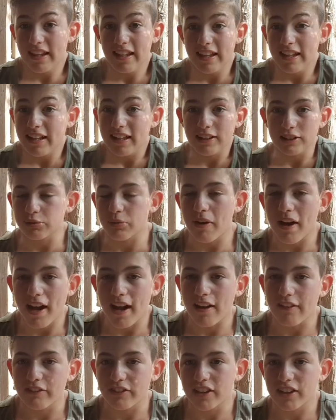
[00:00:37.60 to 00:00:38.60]
it's what I
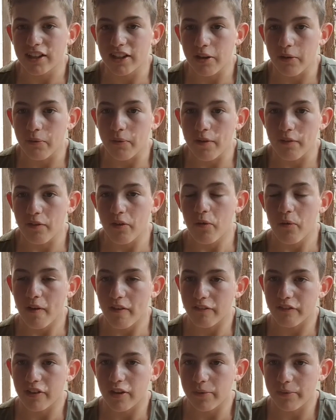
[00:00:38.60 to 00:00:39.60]
have to deal with when
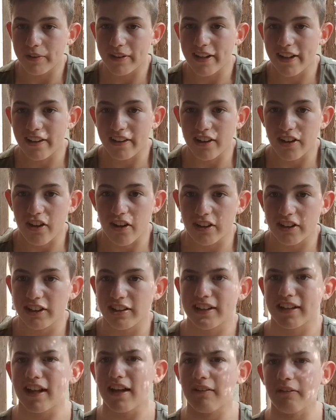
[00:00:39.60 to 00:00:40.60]
filming in the
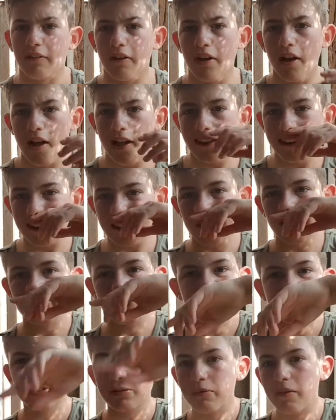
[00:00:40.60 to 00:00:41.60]
garden. Now, the other
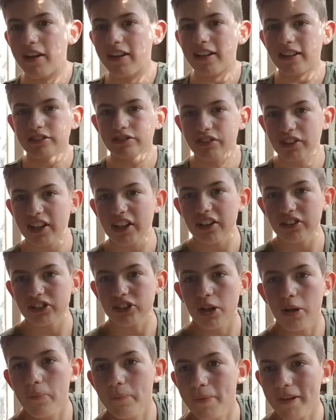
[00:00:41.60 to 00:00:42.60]
reason why this video is
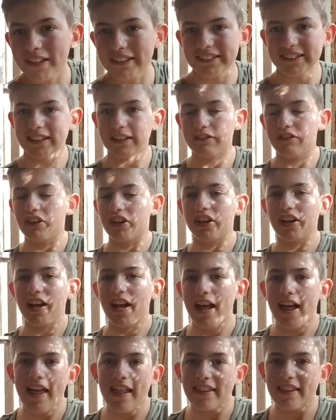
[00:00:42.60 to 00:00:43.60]
a bit different
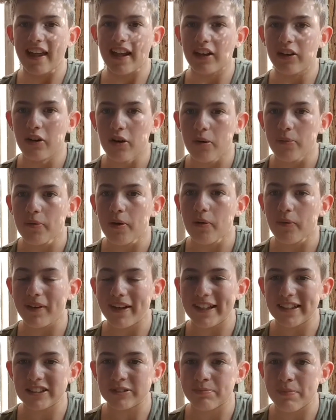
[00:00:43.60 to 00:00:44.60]
than normal
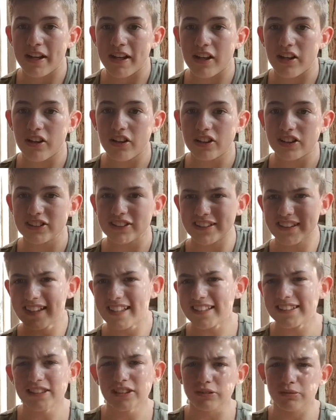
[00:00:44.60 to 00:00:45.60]
is because
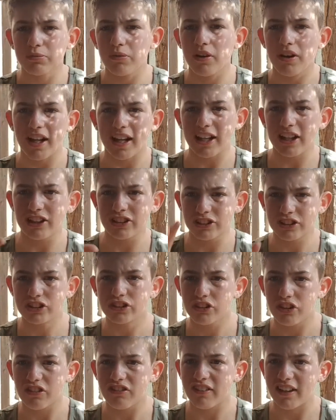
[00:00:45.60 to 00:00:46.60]
this is more like a
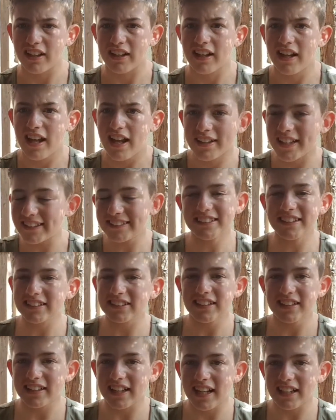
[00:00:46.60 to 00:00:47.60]
story. This
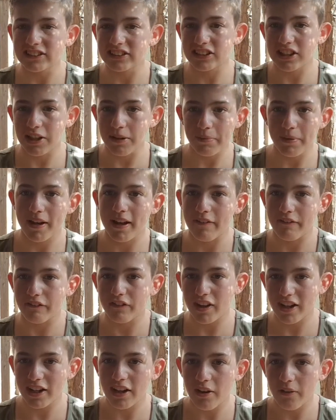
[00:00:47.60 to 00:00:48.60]
isn't actually a planned
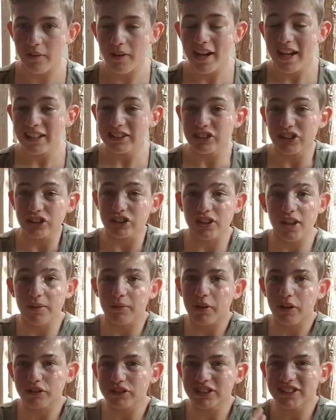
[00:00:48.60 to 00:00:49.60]
video, it's just I'm
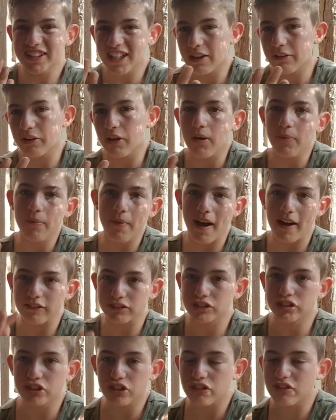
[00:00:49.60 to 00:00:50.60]
going to tell you about a
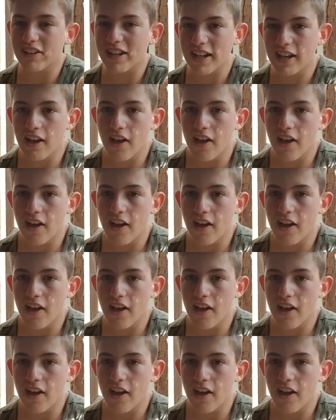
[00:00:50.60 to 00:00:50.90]
story